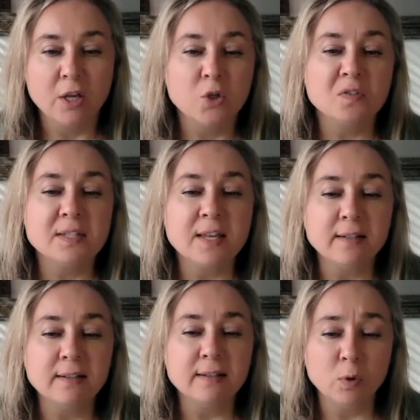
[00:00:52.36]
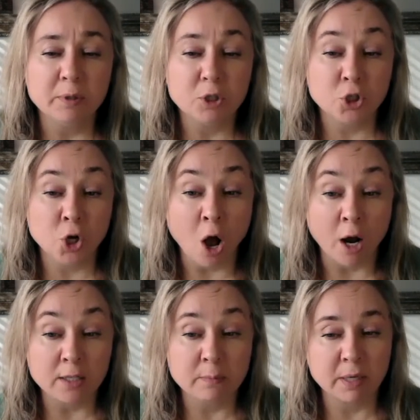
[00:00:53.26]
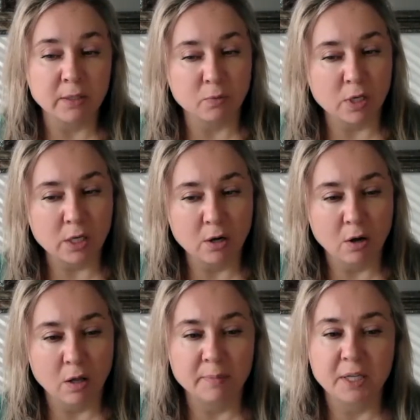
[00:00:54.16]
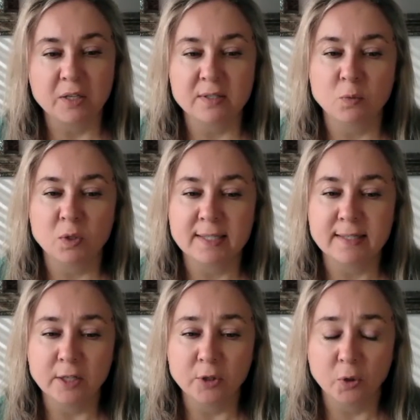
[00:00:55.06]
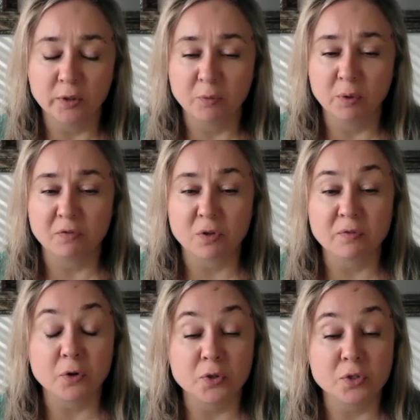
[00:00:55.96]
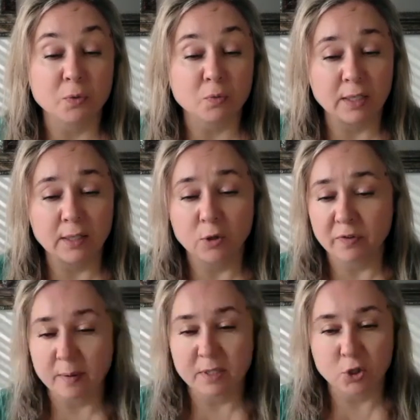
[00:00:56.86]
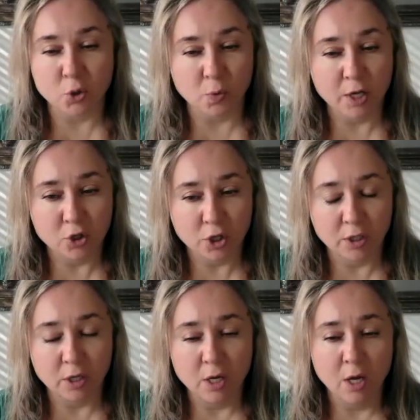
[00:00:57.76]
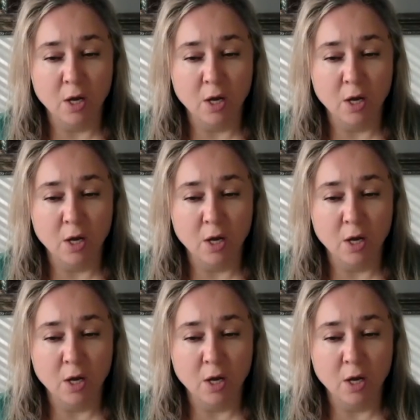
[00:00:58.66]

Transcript: you've said that they will be shocked by the recall because it will signal that we have reversed a really low vibe situation